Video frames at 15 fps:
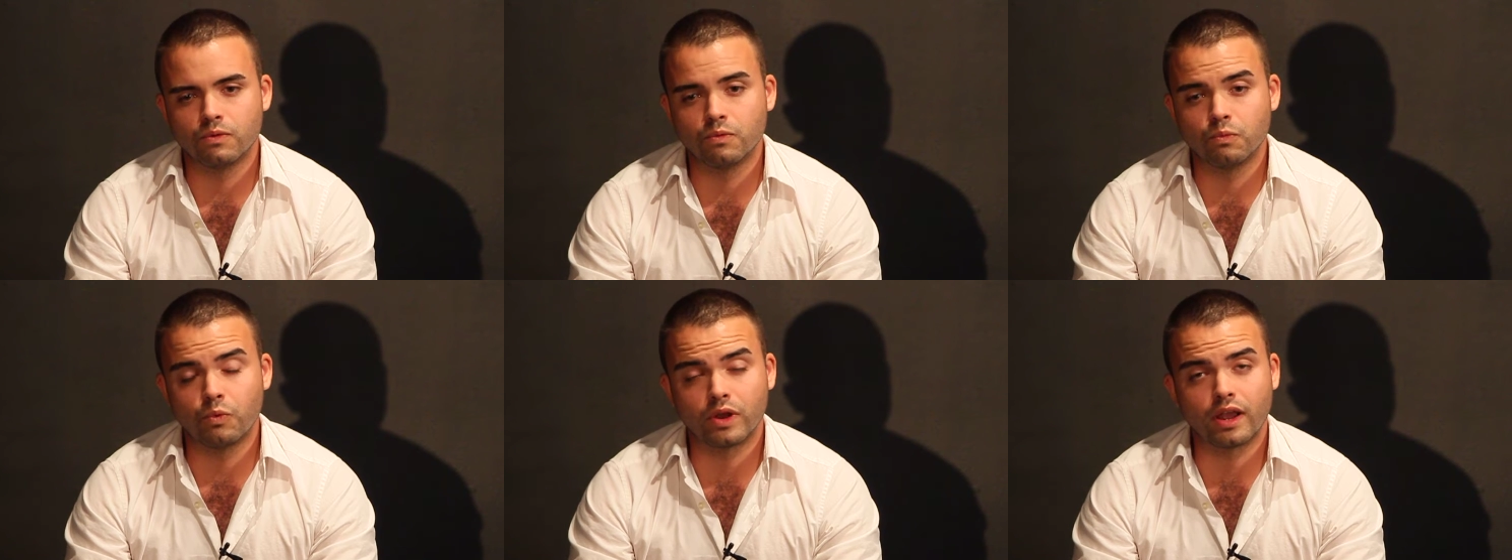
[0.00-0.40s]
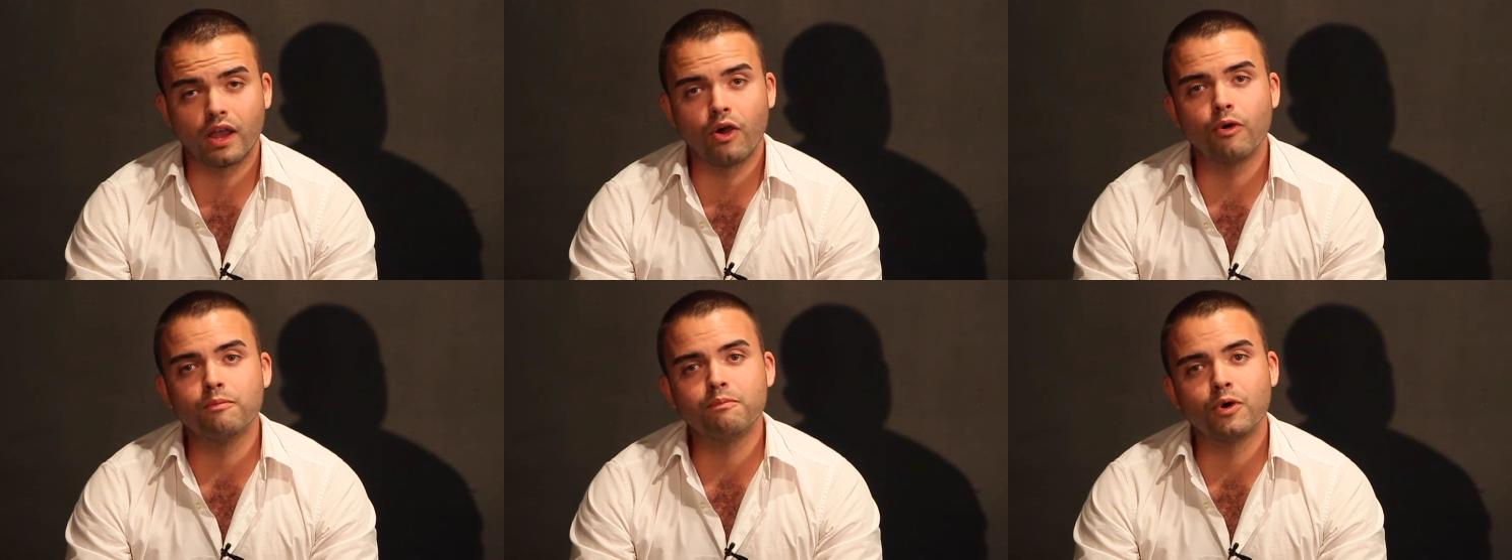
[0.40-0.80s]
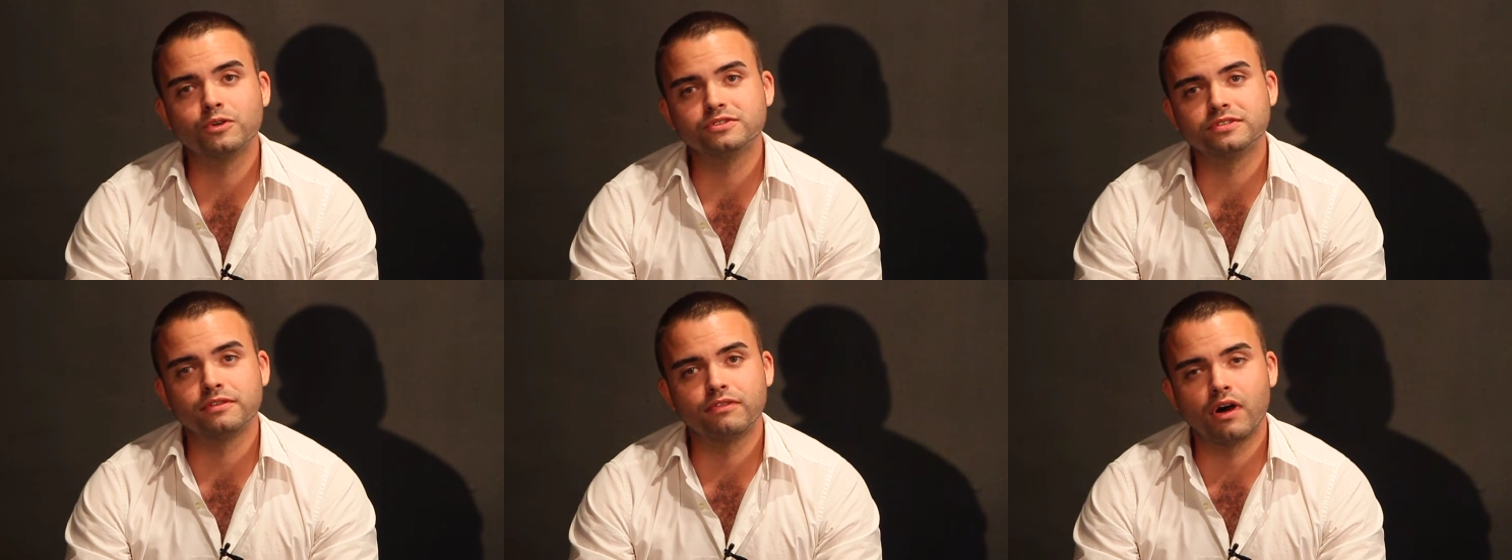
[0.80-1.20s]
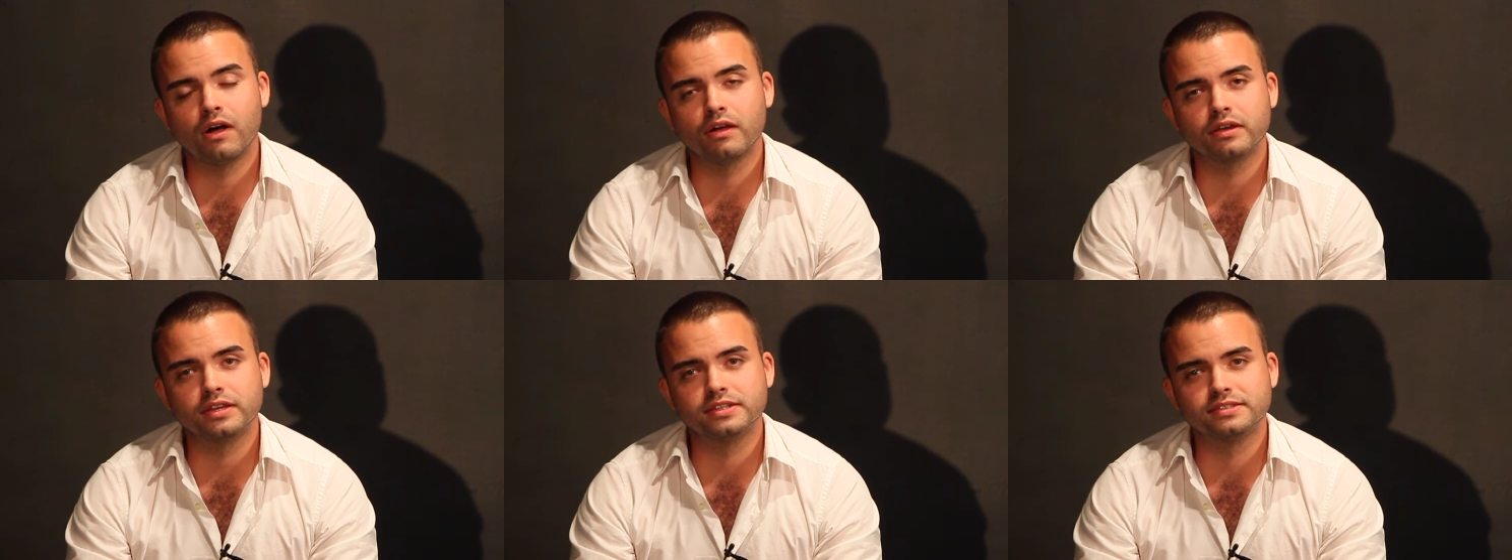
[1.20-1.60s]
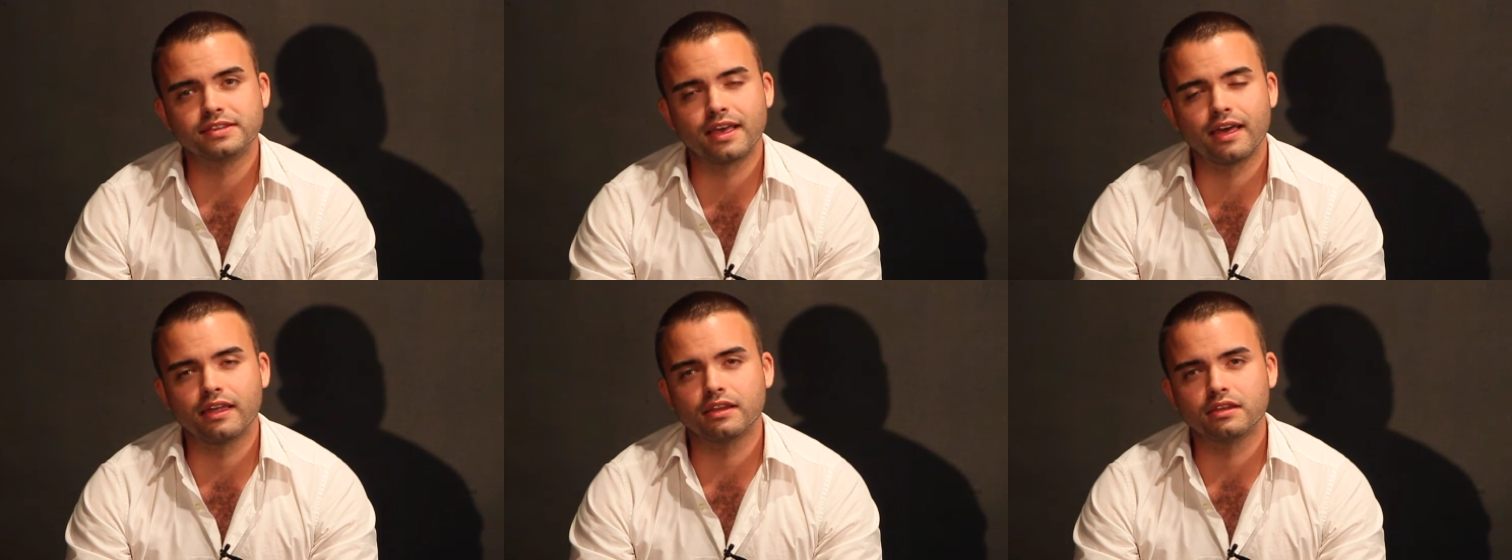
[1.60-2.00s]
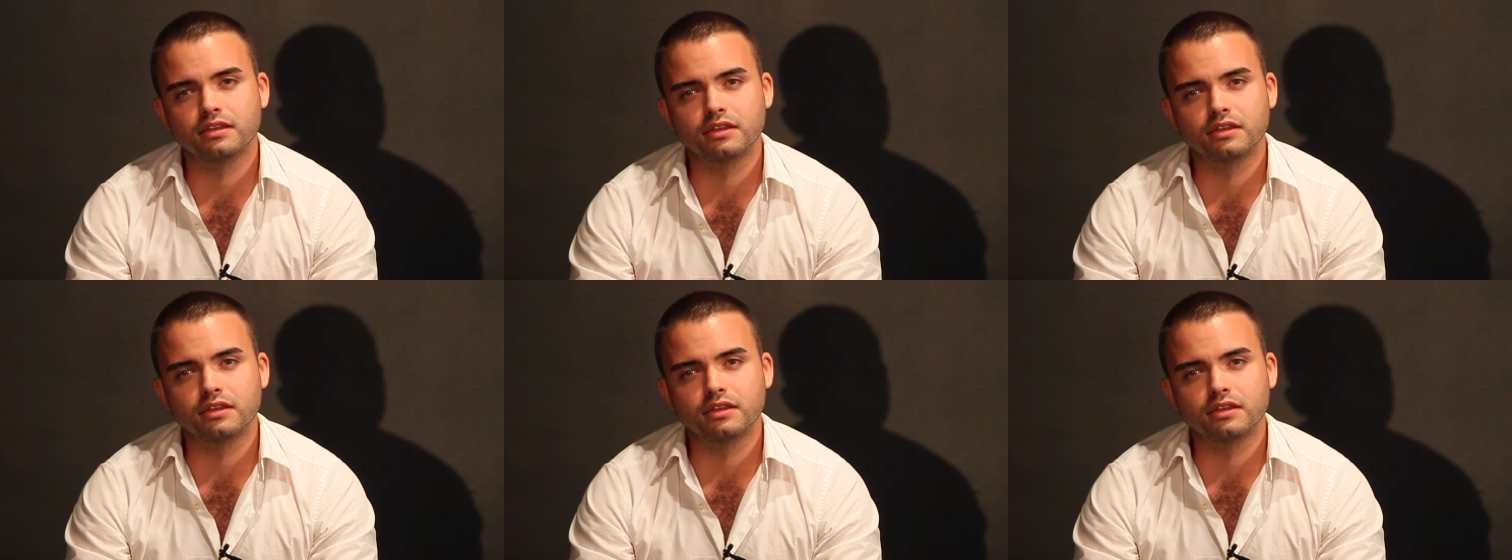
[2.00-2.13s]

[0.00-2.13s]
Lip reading: what I hope most of all is that